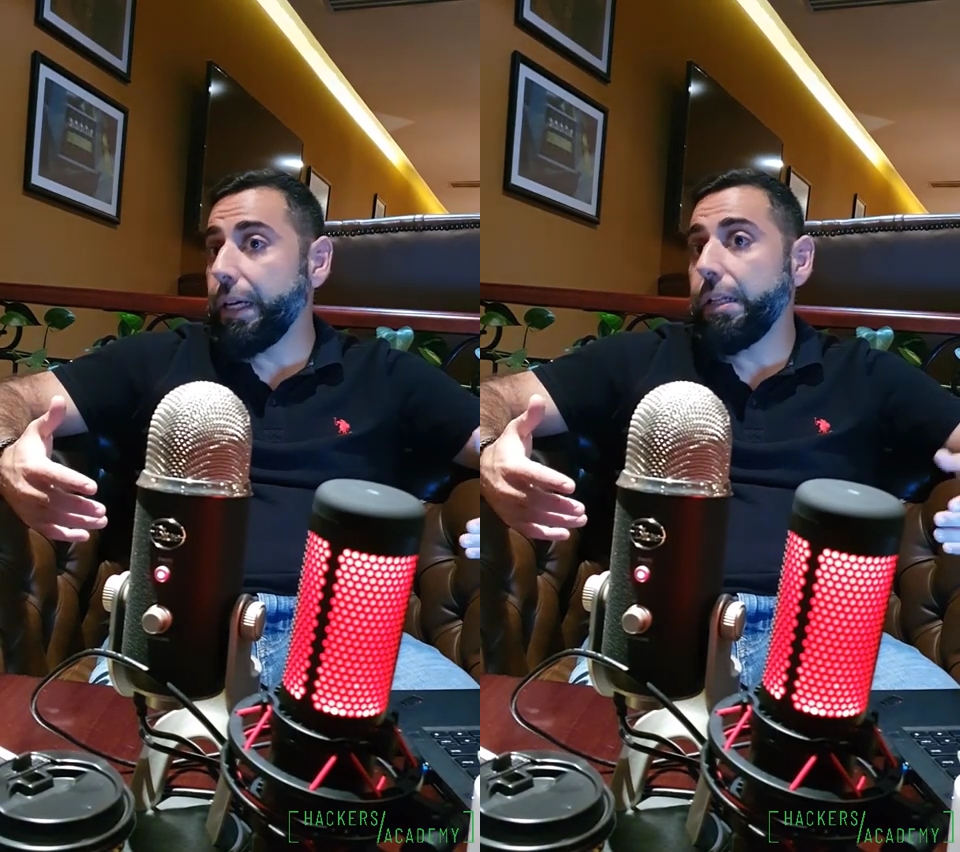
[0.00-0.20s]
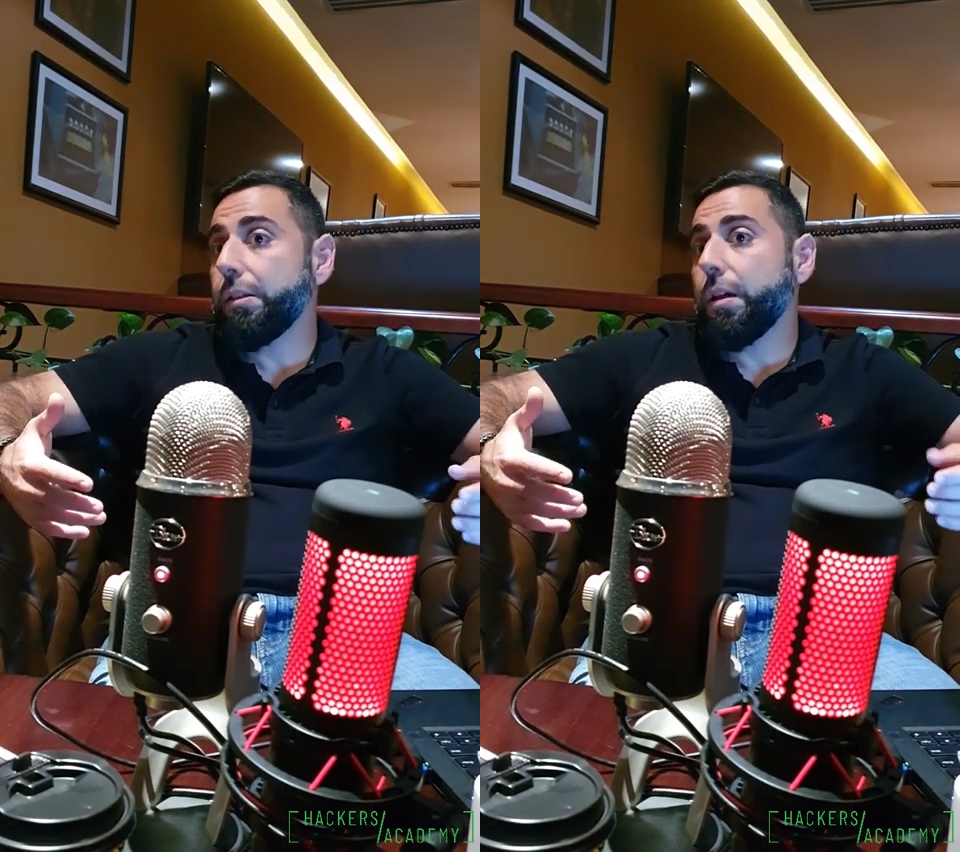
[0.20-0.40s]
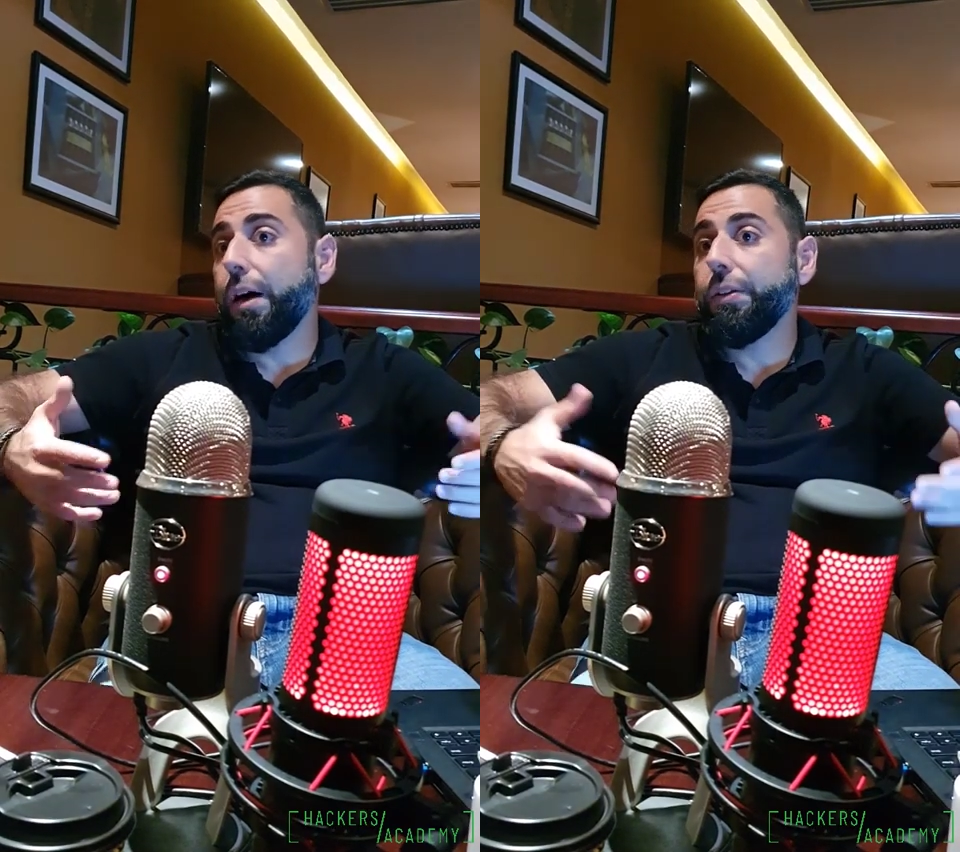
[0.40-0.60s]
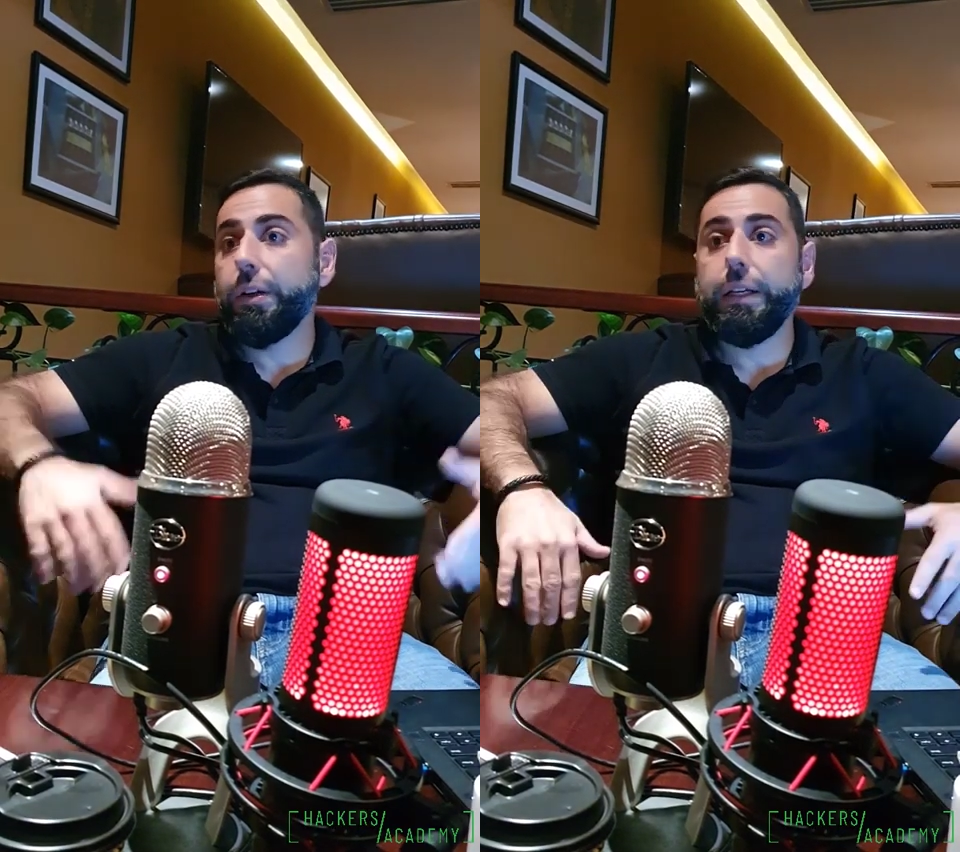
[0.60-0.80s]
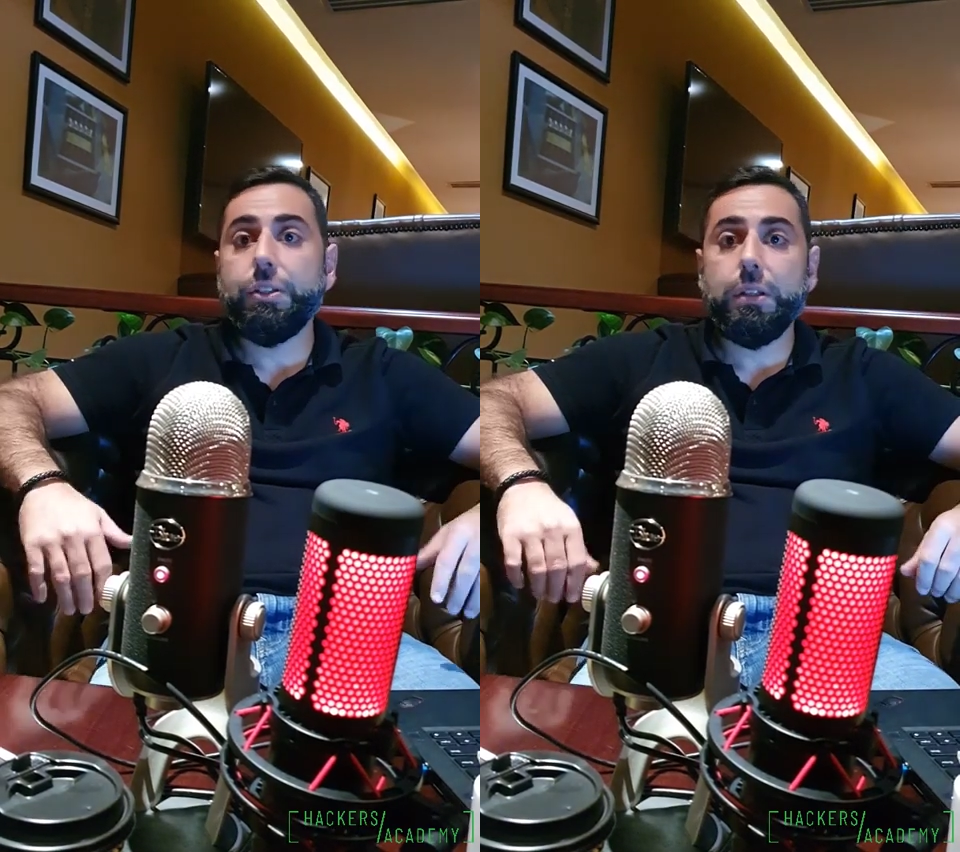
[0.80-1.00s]
and other
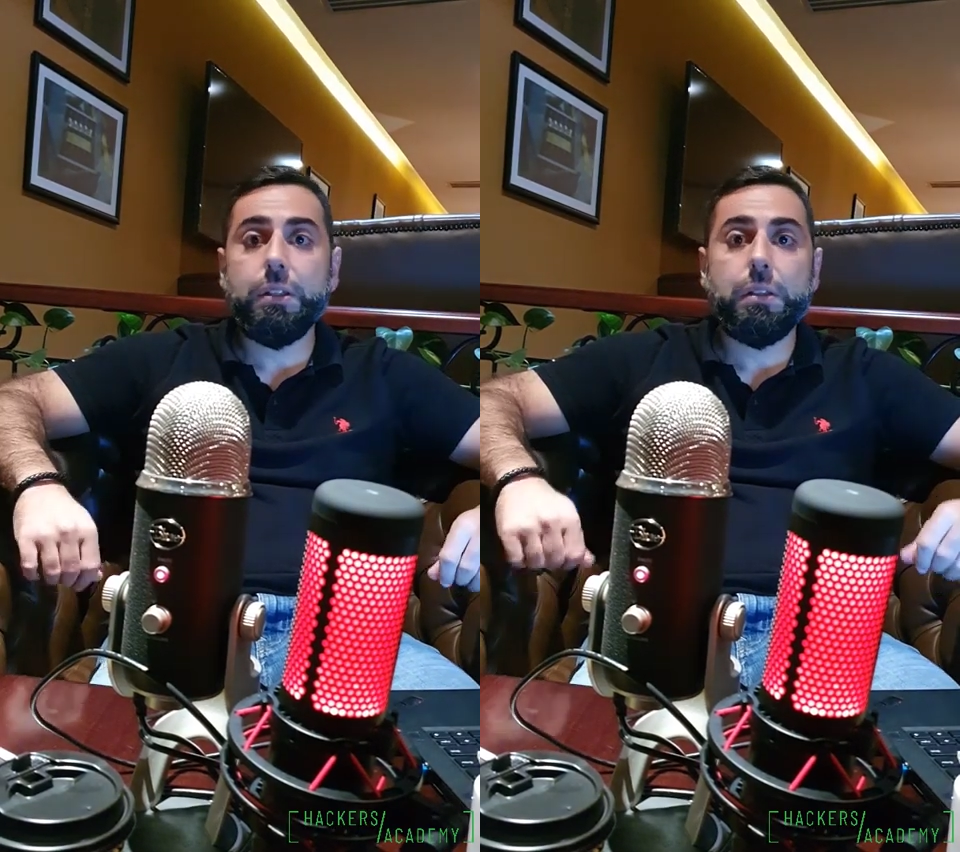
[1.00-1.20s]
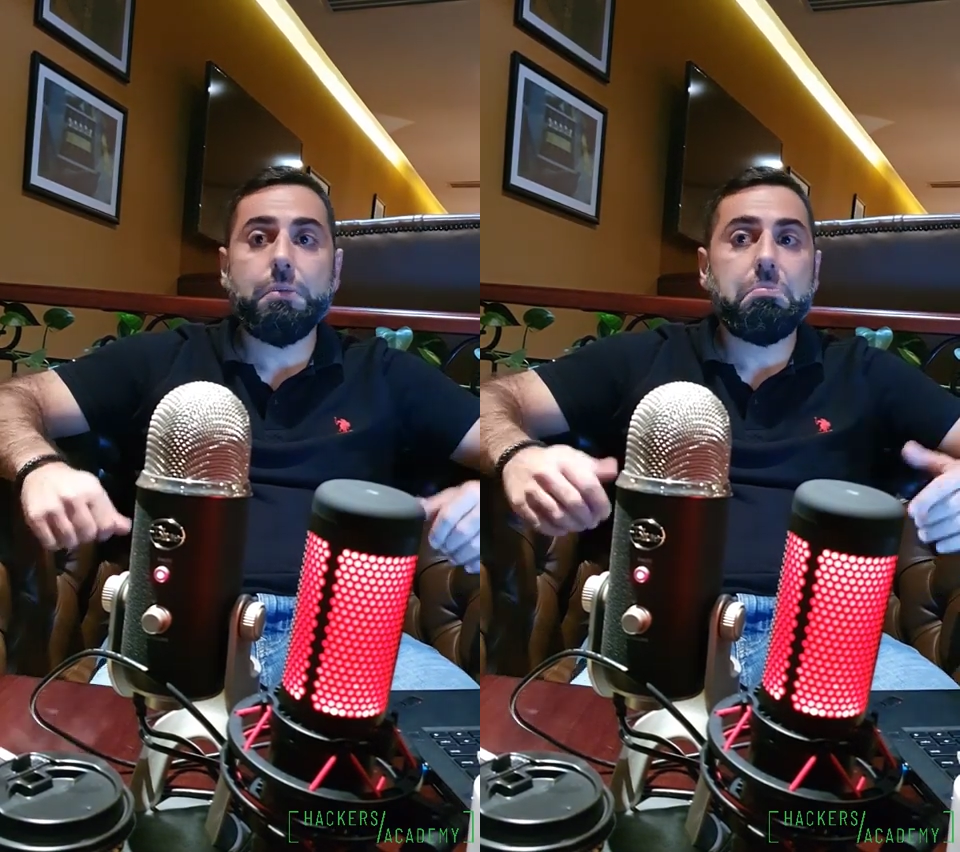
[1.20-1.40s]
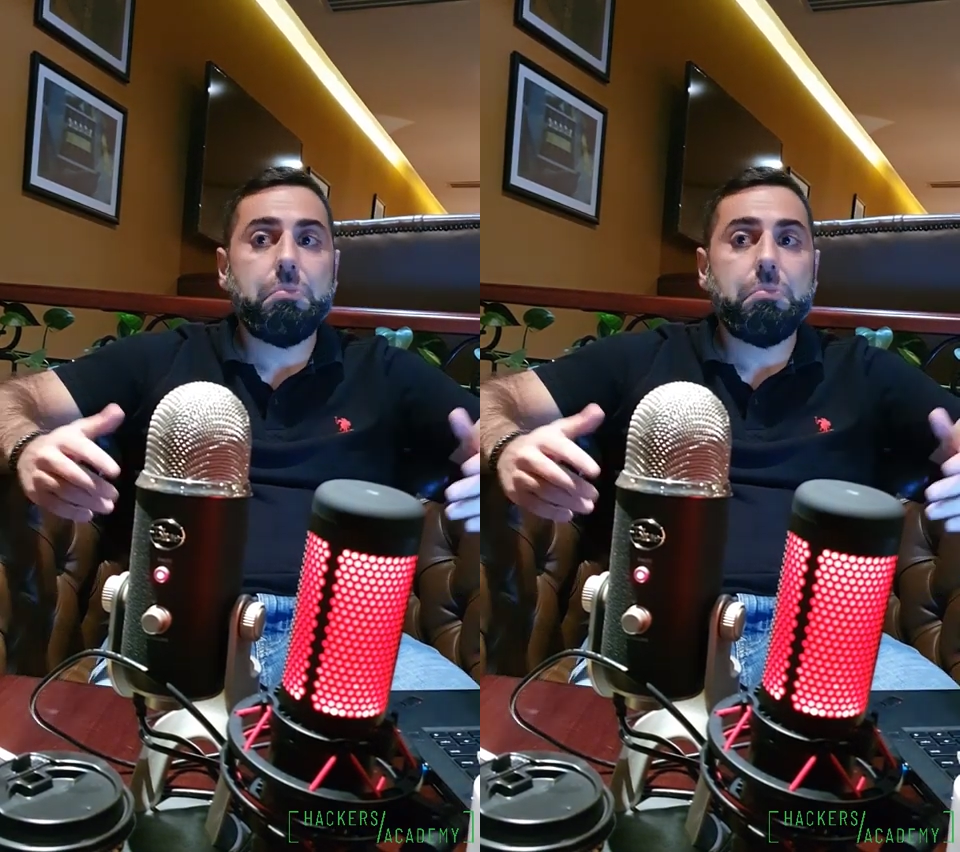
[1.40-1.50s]
regions,